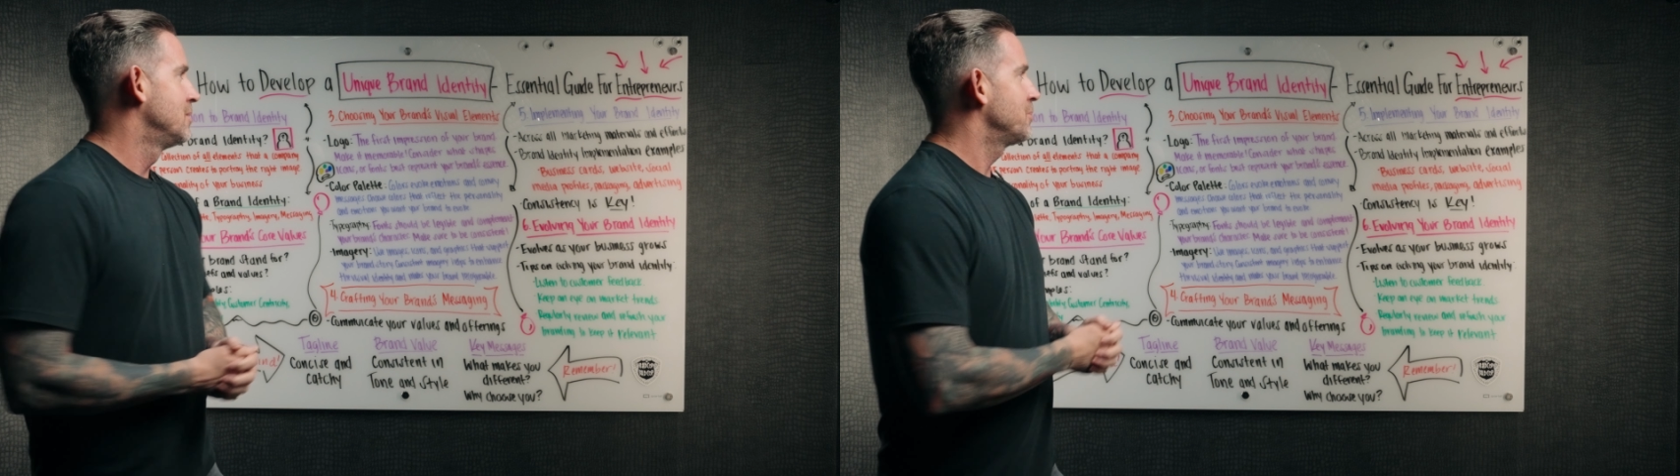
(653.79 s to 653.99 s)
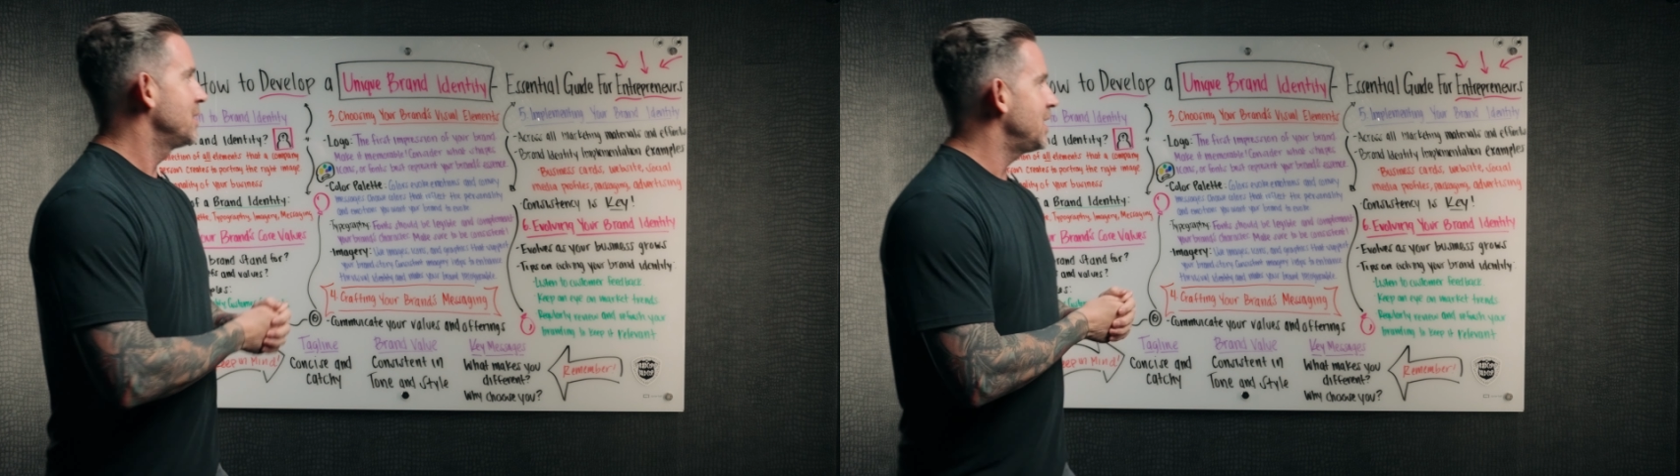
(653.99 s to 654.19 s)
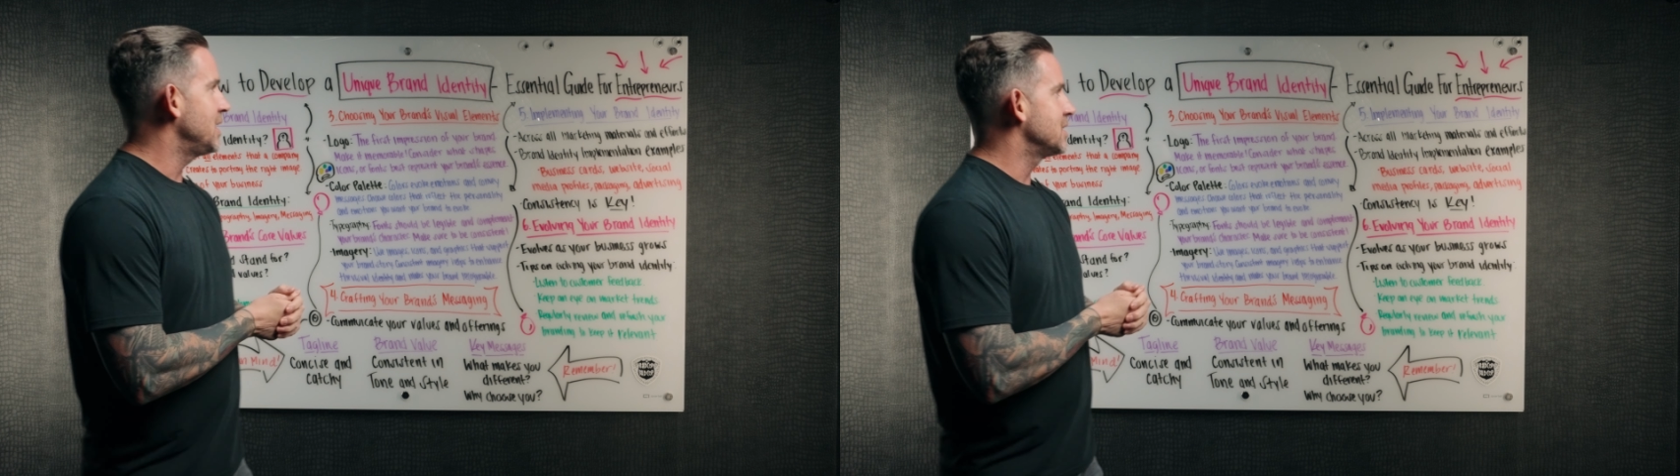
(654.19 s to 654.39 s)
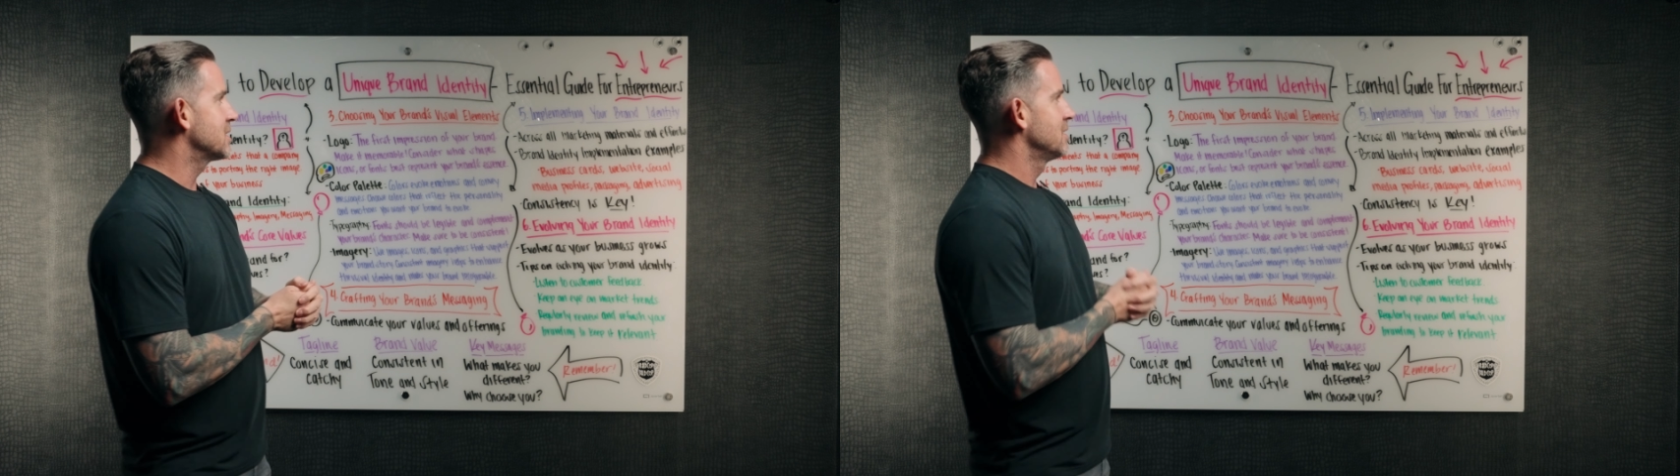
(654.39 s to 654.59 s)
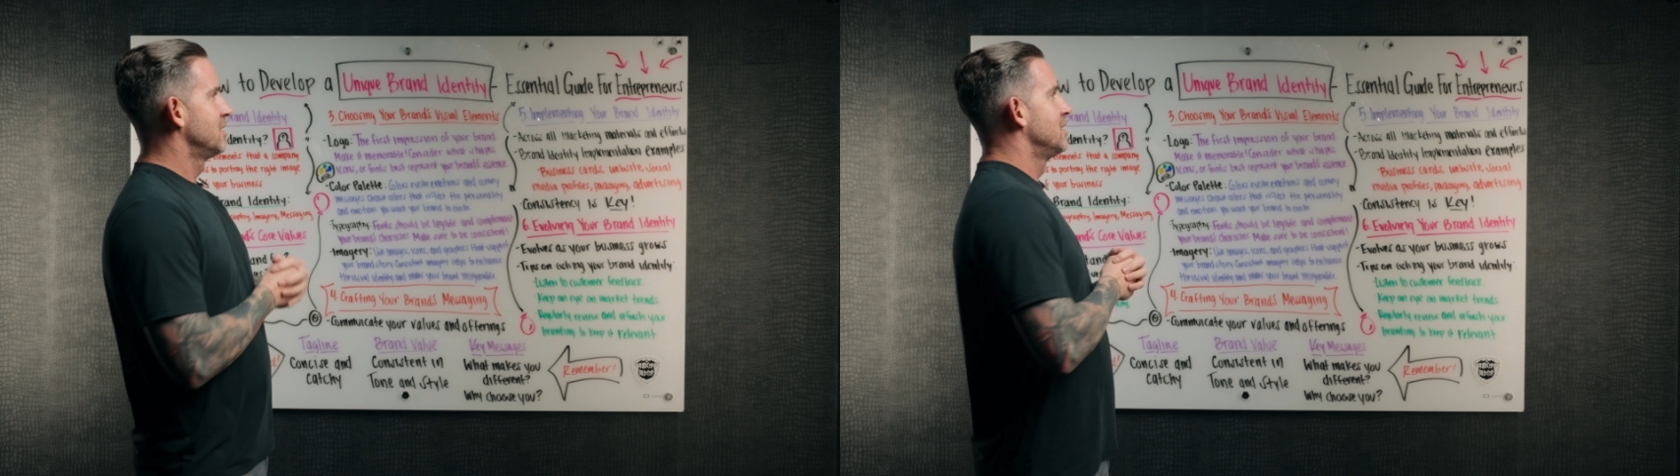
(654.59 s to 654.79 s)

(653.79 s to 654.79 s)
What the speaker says: please.